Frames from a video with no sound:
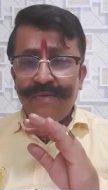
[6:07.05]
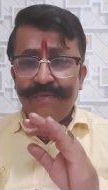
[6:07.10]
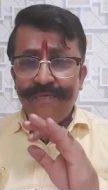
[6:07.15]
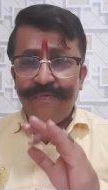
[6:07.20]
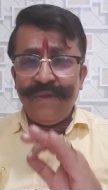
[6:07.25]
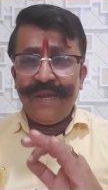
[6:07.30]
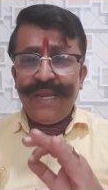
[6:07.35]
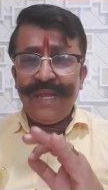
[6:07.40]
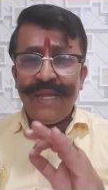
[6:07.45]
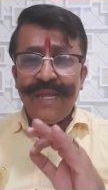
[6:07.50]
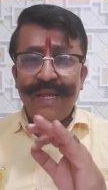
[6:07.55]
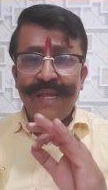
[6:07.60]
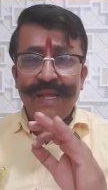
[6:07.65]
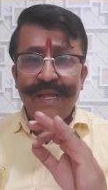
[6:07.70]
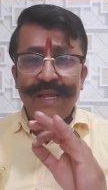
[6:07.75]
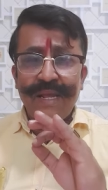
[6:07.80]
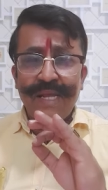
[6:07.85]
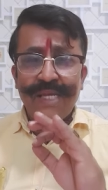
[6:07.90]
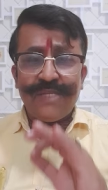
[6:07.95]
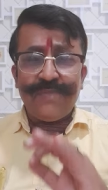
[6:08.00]
winning
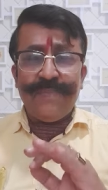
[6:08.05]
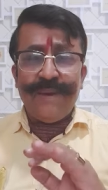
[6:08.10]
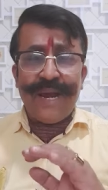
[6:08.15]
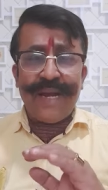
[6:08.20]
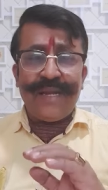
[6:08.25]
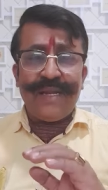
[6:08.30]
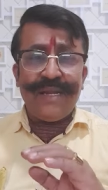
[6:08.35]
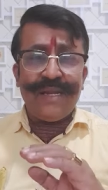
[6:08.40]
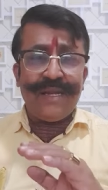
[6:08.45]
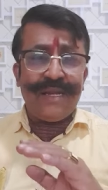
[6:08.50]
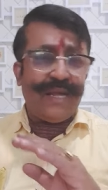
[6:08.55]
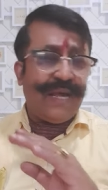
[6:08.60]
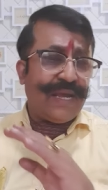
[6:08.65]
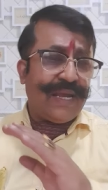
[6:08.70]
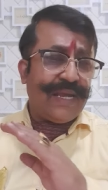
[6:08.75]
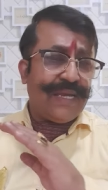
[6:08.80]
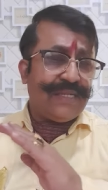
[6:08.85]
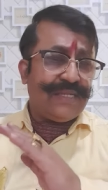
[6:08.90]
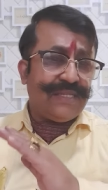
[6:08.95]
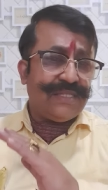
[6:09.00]
its battle
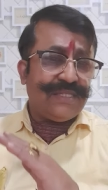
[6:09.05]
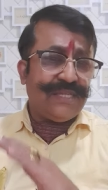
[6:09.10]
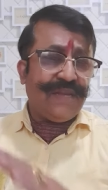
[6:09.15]
against this